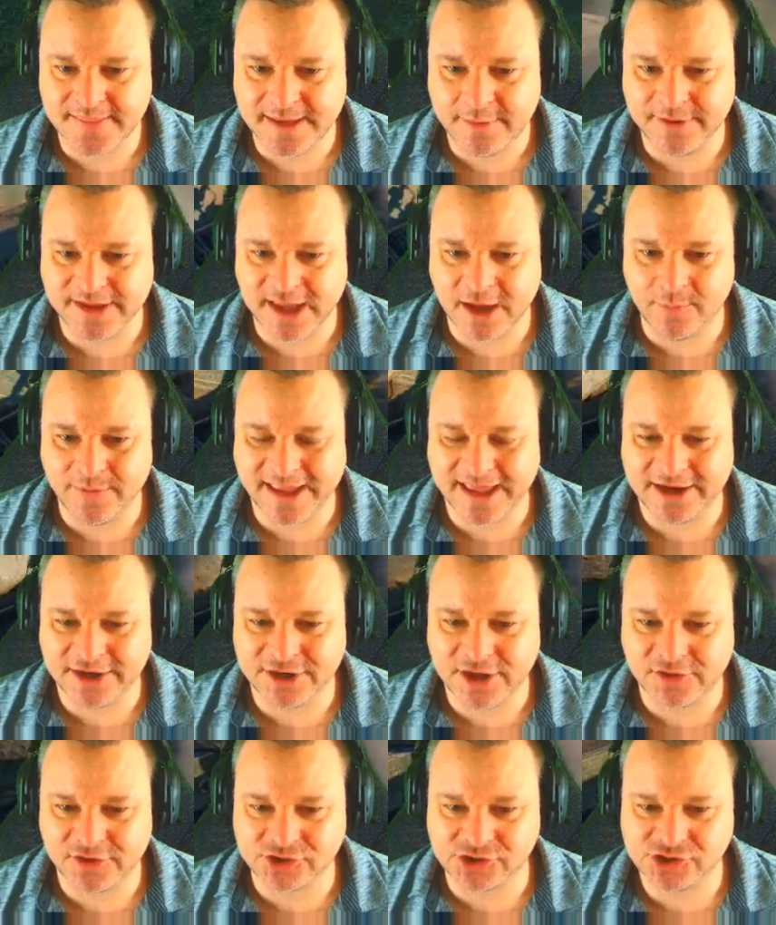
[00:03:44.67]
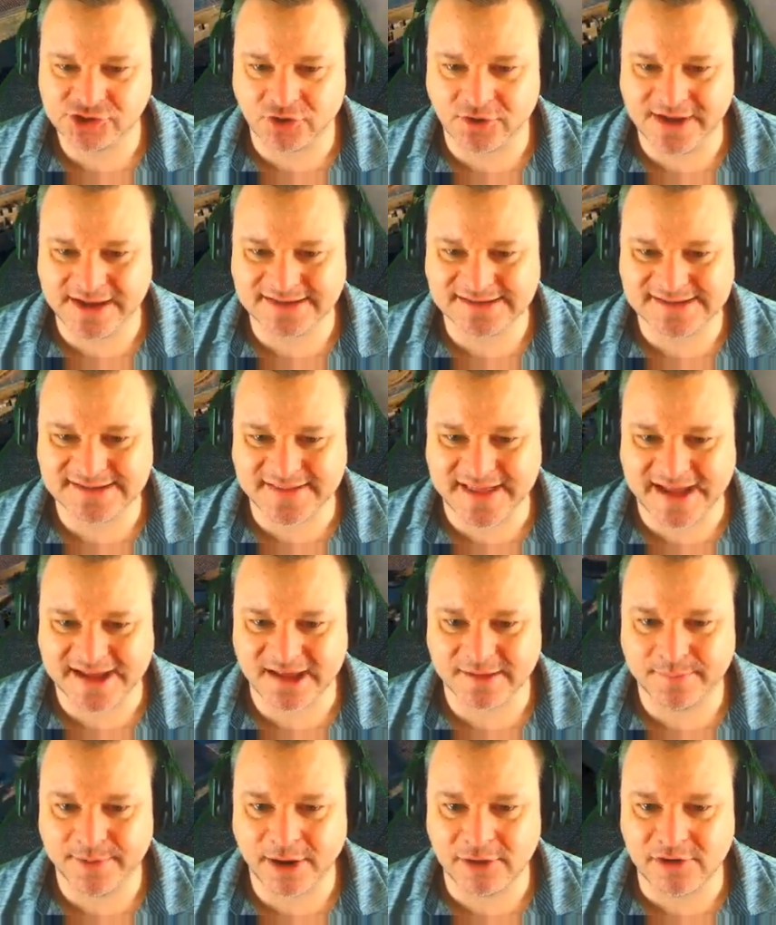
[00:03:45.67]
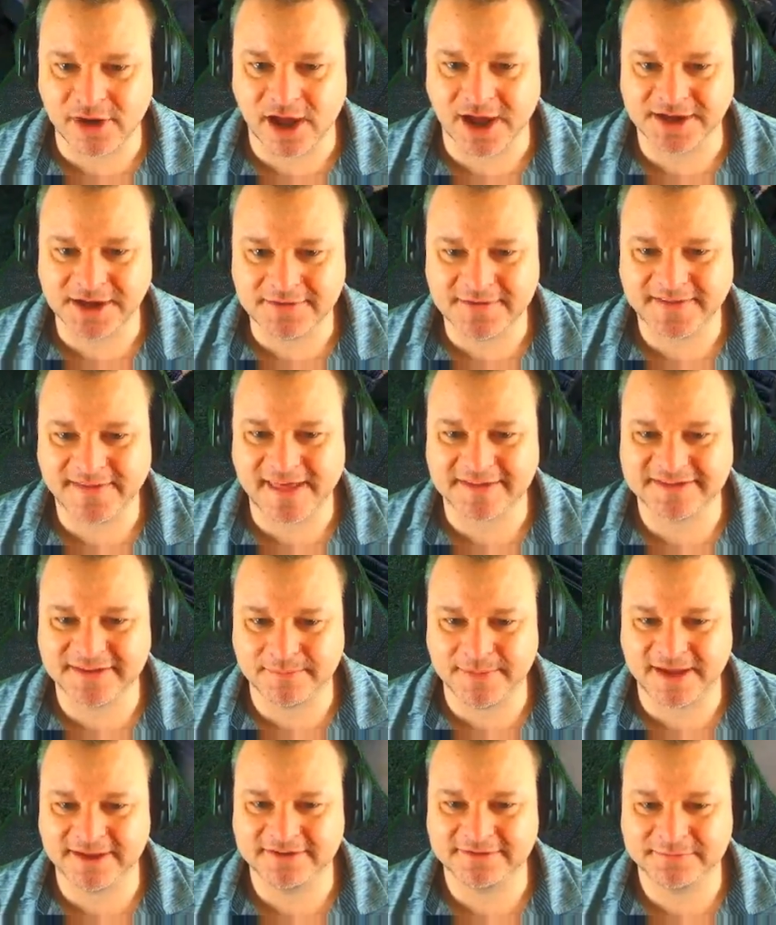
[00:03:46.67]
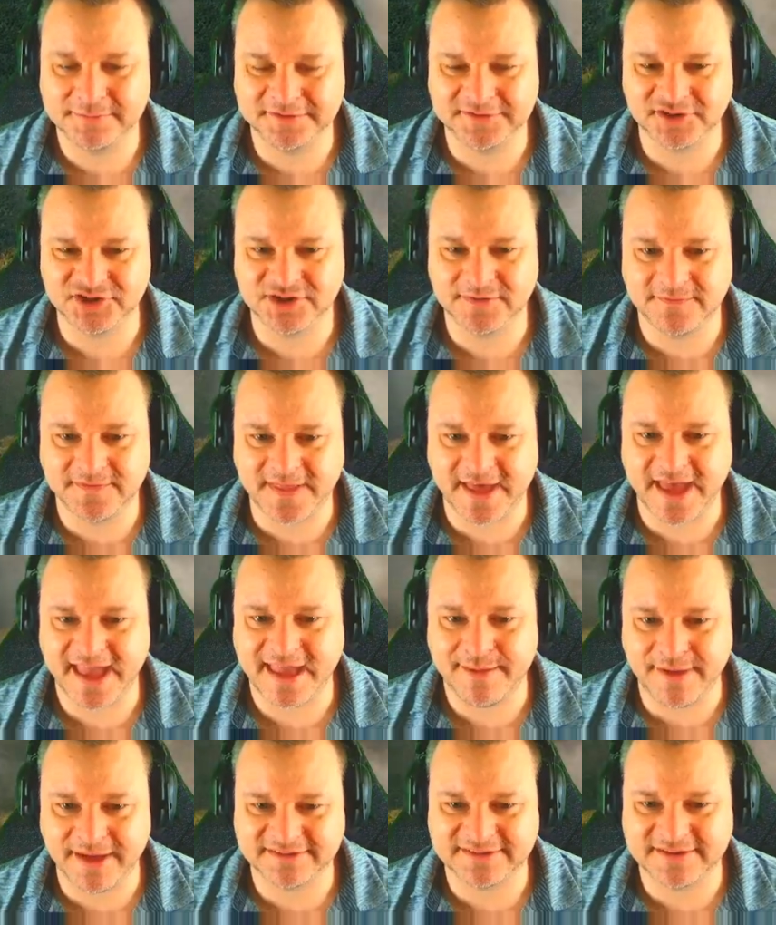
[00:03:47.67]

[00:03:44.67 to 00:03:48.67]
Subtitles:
there we go, we get another shot into that cupola. I don't think that's the best position for that AMX